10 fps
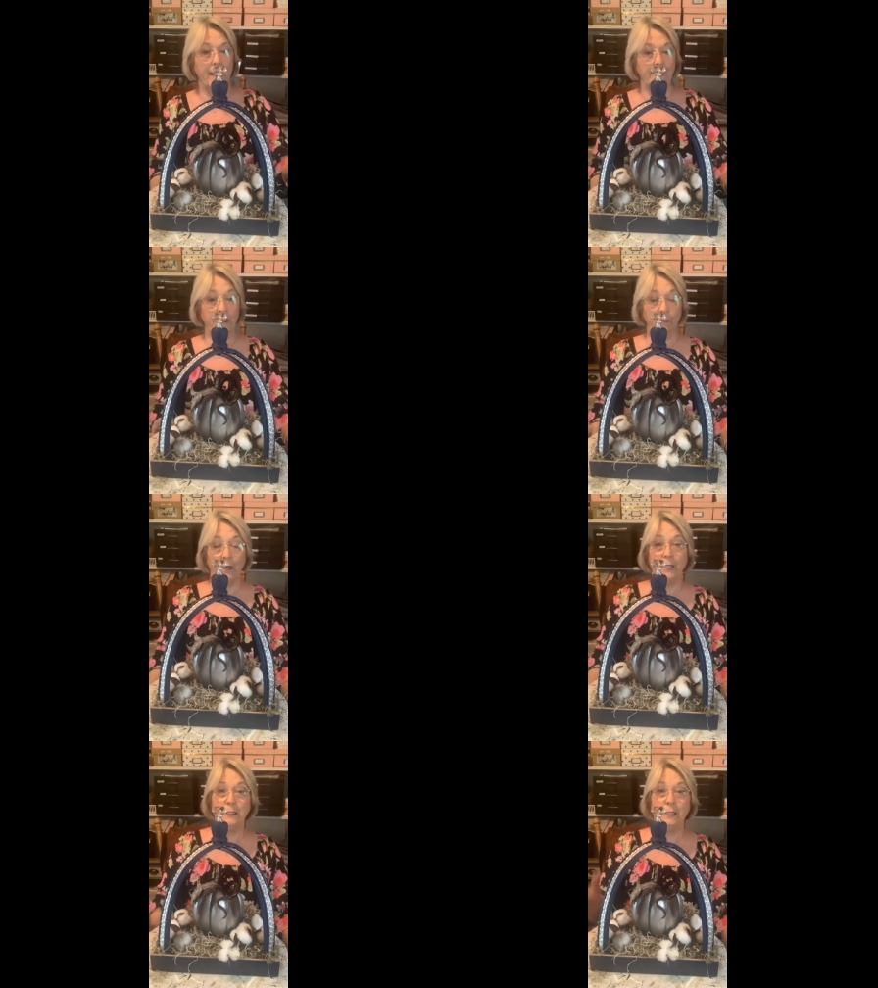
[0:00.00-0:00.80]
I had
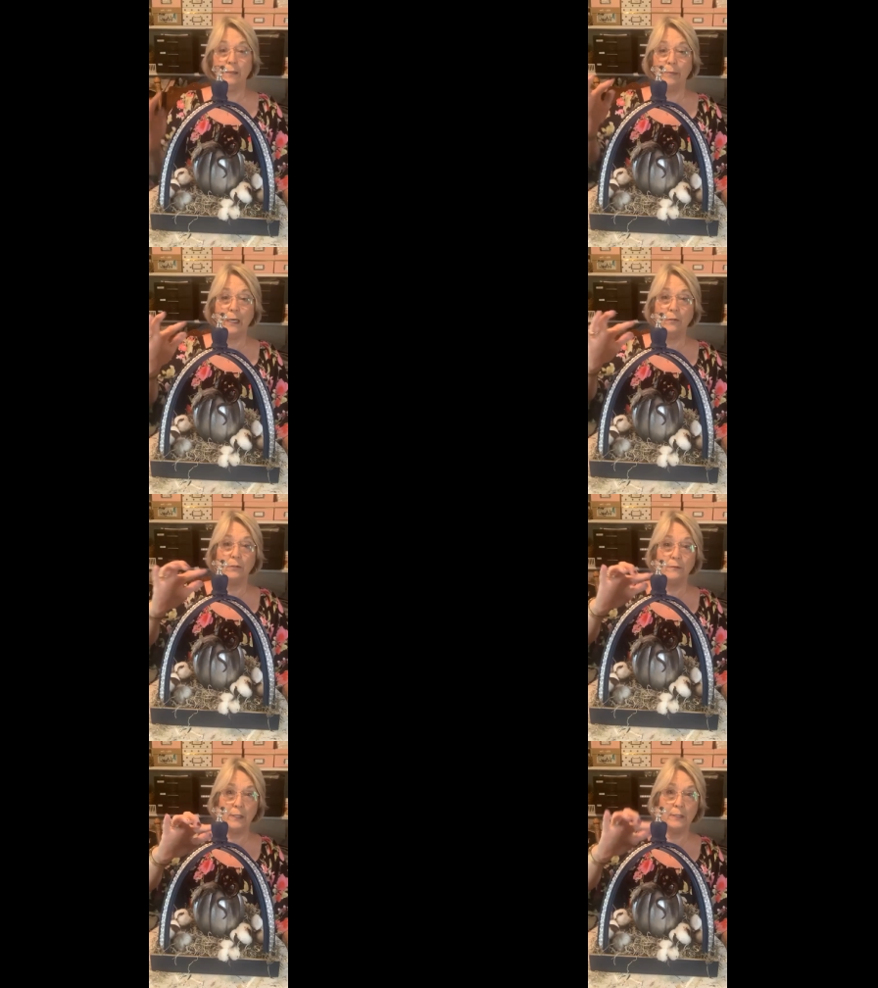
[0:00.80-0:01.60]
no idea
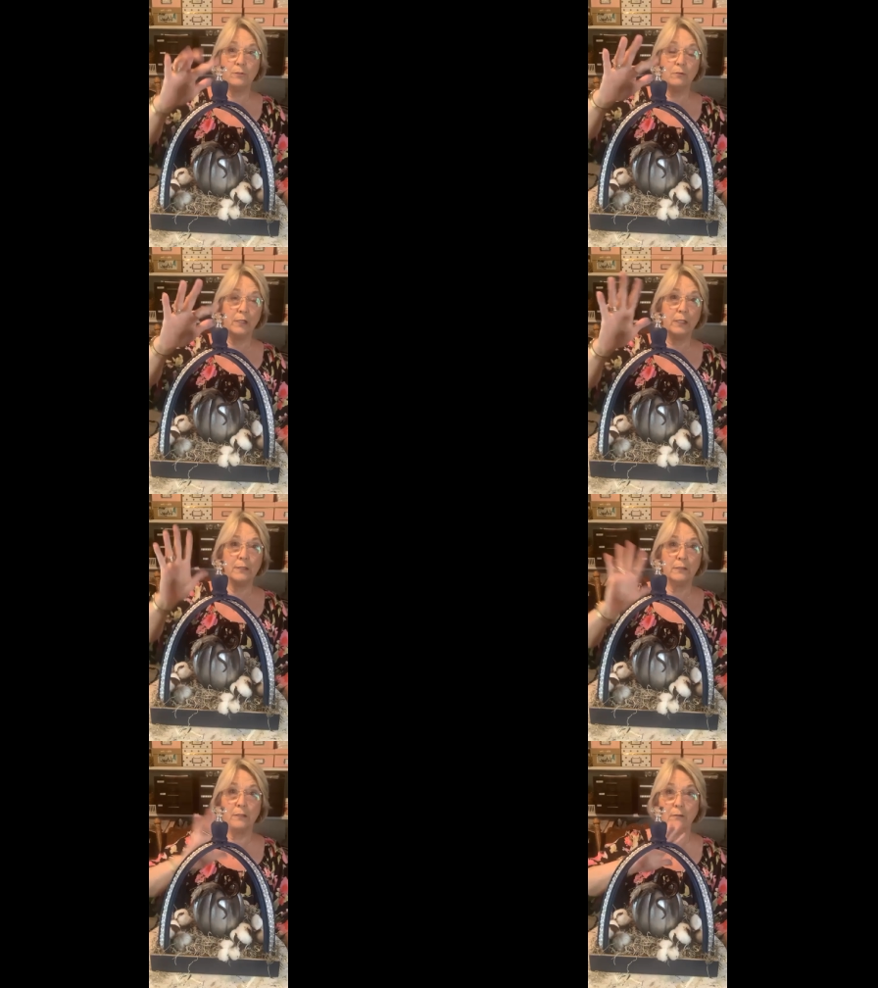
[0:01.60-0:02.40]
about this or
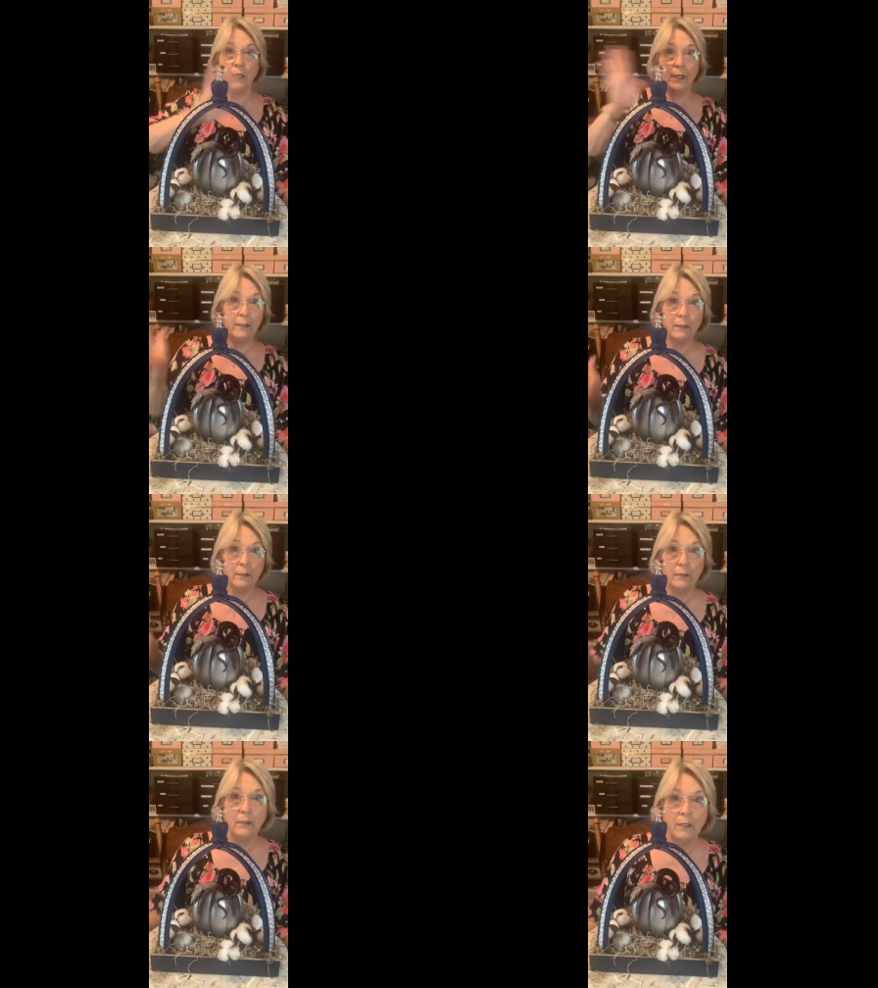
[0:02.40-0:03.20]
this until like
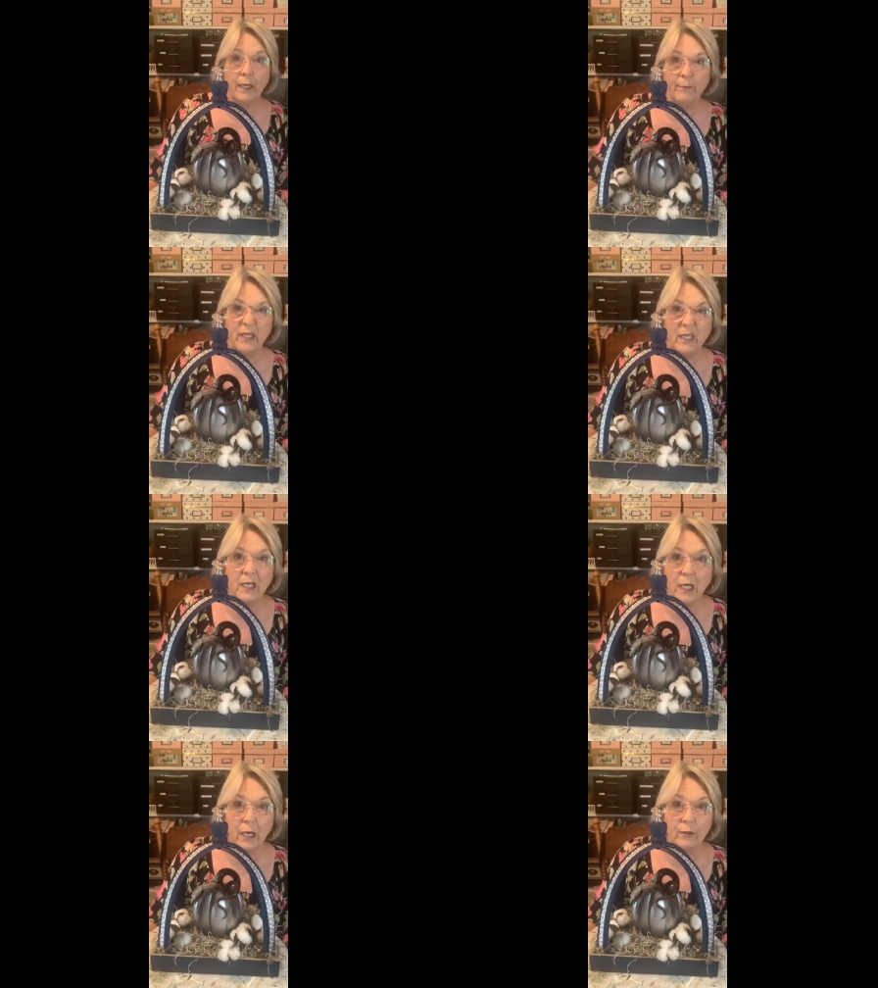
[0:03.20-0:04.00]
a
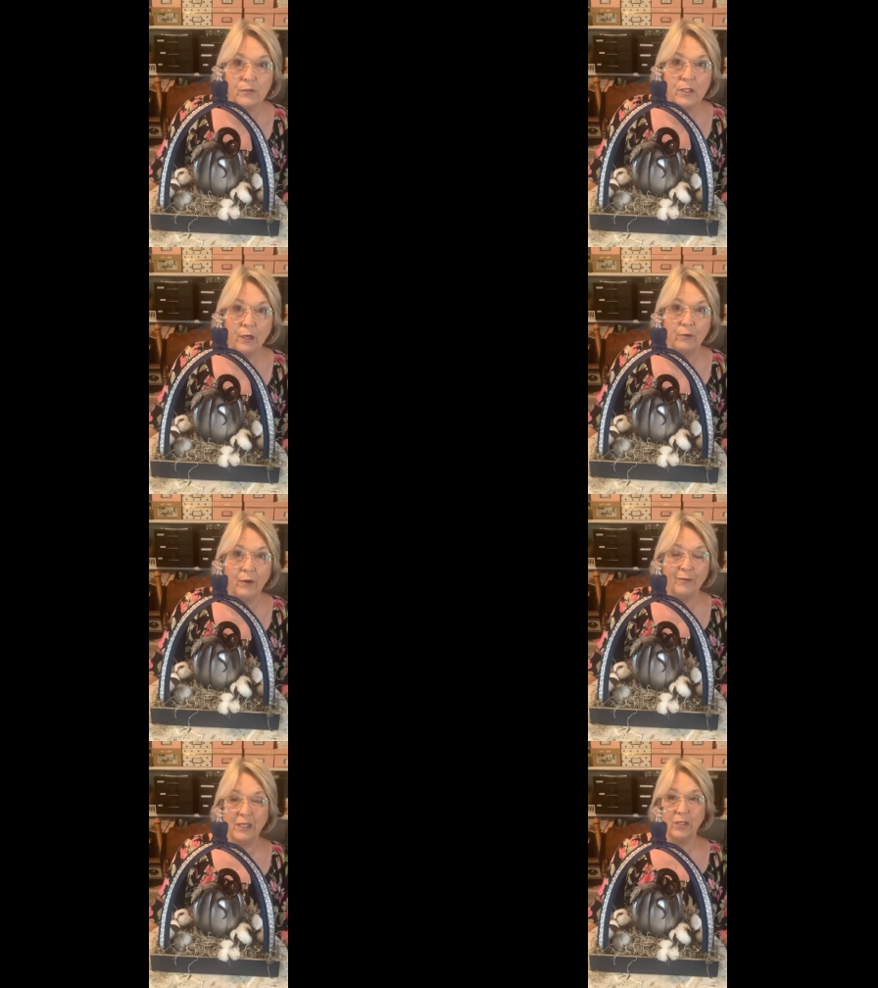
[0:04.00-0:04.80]
minute ago.
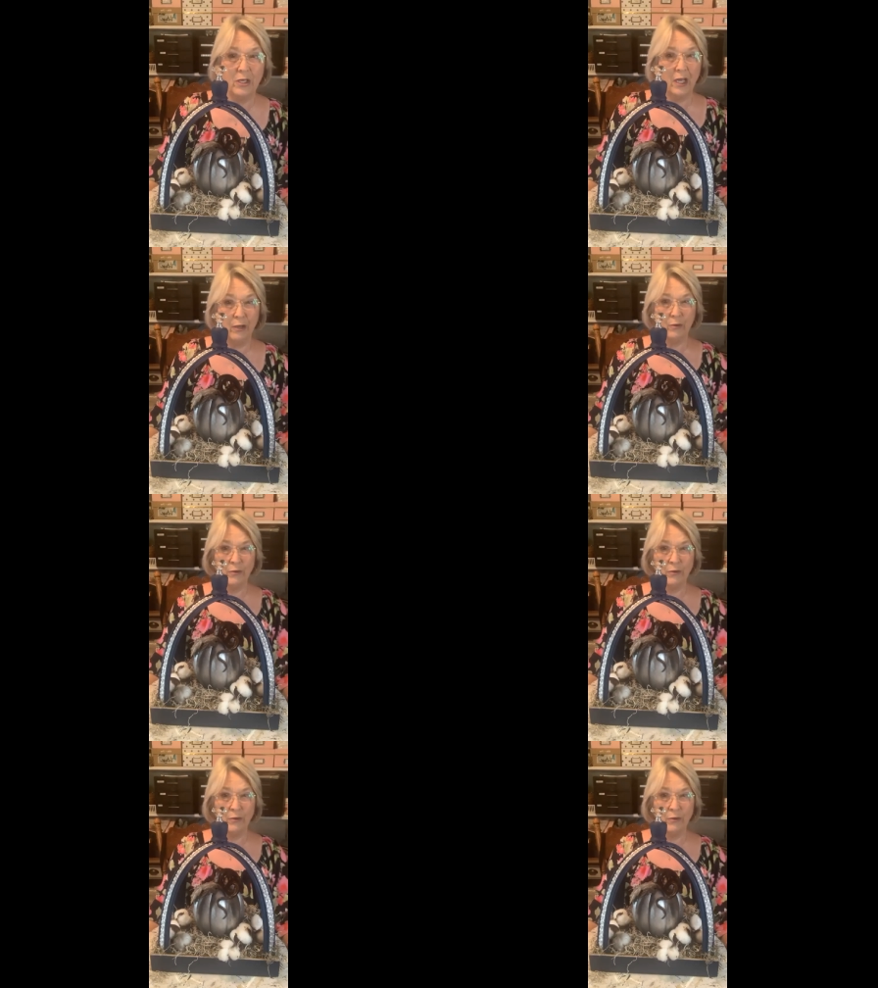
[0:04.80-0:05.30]
So, I mean, you